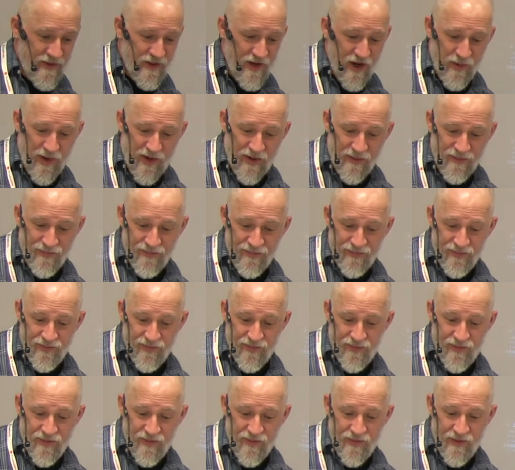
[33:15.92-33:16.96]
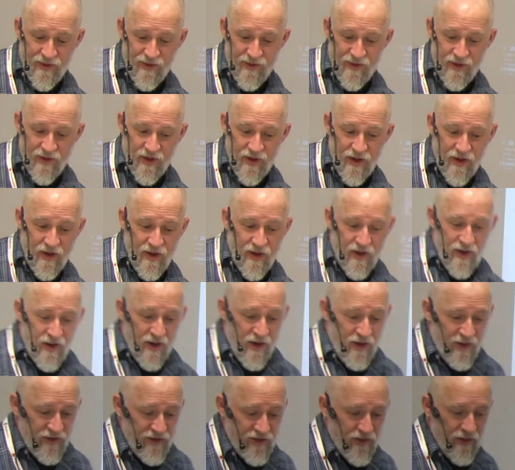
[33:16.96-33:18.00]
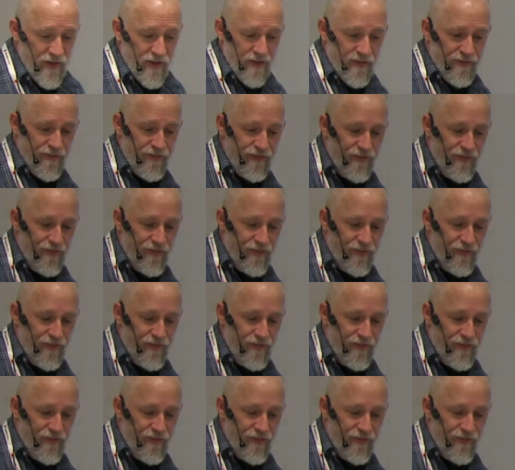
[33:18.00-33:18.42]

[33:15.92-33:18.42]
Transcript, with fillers: There we go. So,